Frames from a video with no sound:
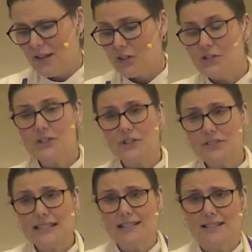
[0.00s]
Our
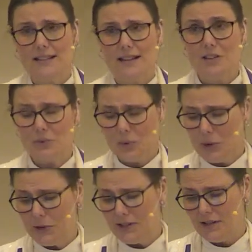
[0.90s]
service in the
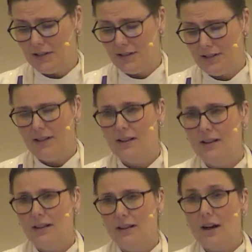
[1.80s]
world,
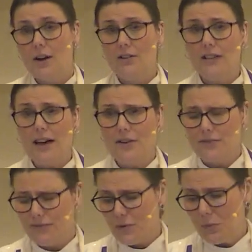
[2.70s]
our
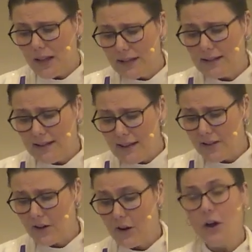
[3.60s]
love for one
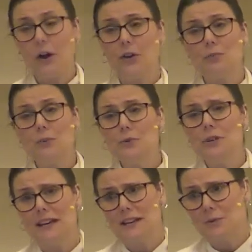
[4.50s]
another, our
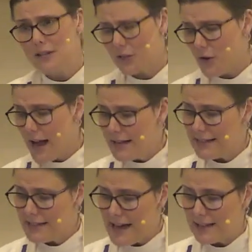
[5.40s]
communion with
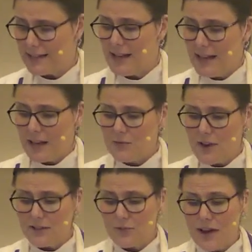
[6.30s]
Christ's death and
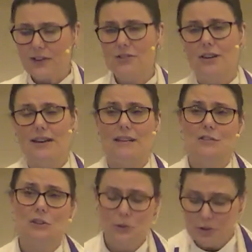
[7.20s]
resurrection
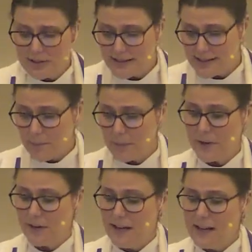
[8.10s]
in the Lord's
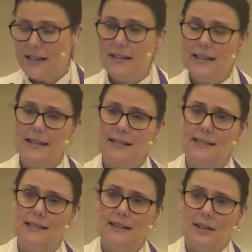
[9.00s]
Supper,
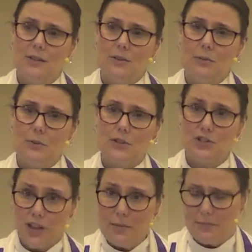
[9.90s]
these will
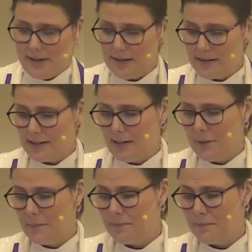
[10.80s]
shape us.